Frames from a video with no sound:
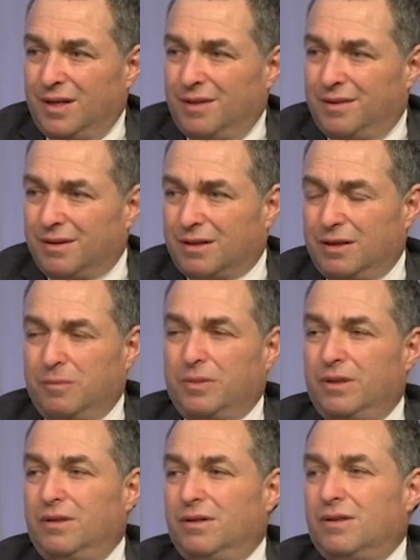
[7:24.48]
They're going to
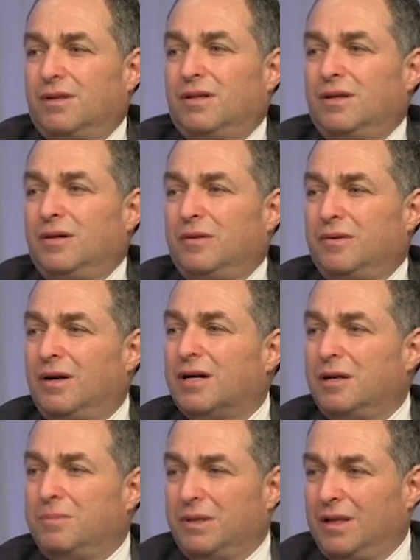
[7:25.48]
be, they're not
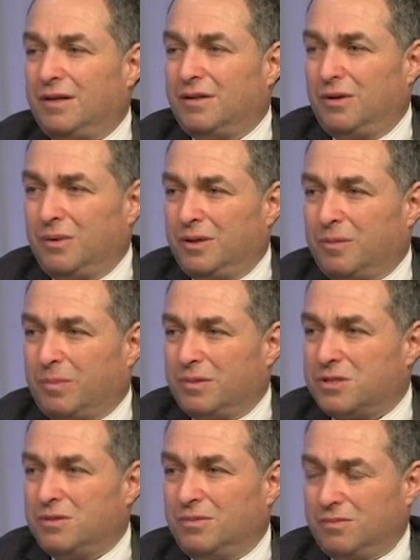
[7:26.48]
going to be let go on their
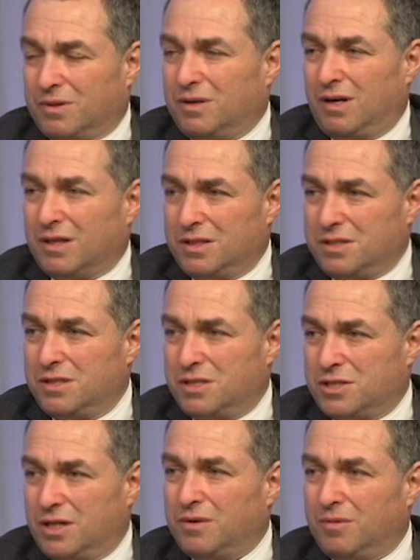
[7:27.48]
personal recognizance
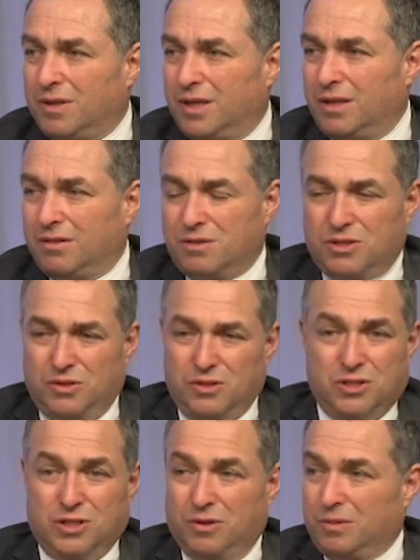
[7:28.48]
generally. There's
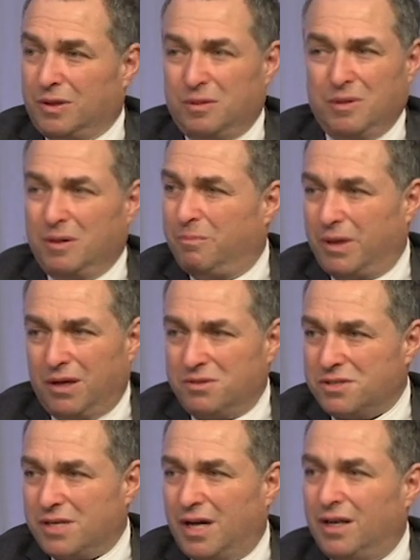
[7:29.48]
generally going to be a bail
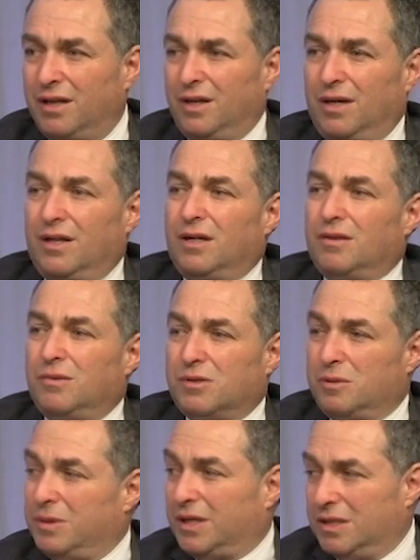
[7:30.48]
set. There are
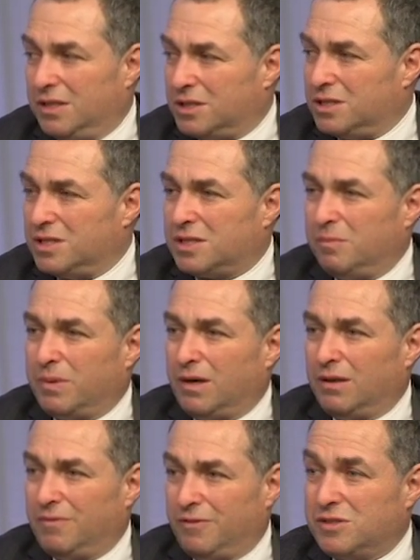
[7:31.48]
going to be conditions to
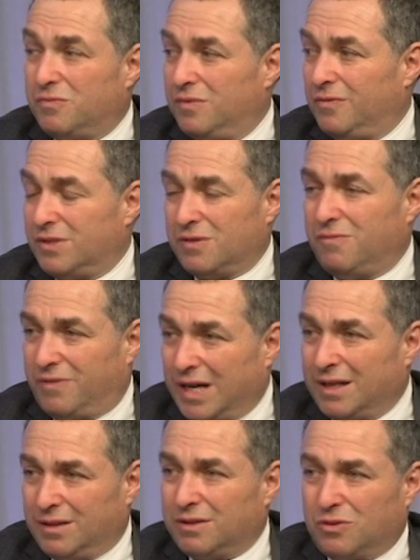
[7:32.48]
bail if it's a
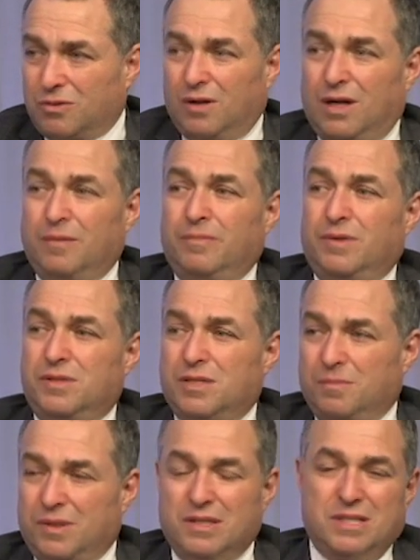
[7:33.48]
violent crime, it's
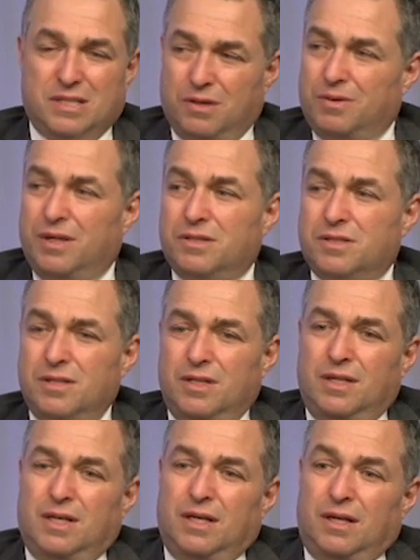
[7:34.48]
something serious.
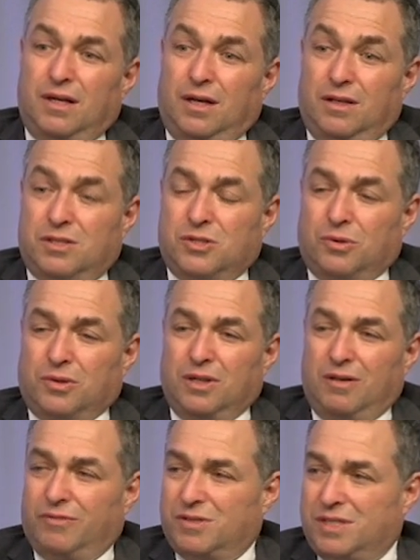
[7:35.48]

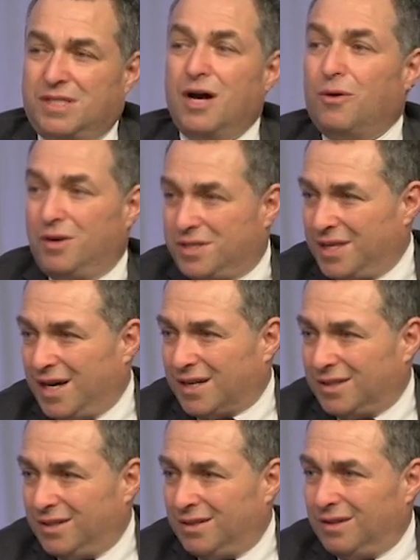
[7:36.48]
Certainly if it's a terrorist act,